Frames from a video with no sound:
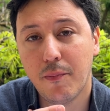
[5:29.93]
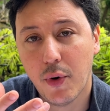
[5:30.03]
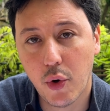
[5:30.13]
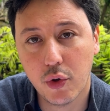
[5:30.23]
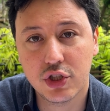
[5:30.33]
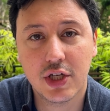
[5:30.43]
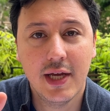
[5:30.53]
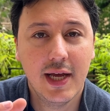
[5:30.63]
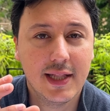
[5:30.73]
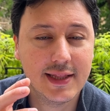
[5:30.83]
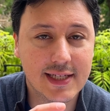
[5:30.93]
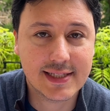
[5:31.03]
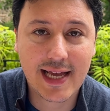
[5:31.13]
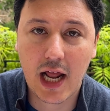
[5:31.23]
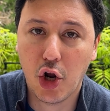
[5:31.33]
poach the
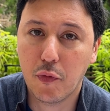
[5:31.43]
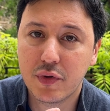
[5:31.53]
scallop.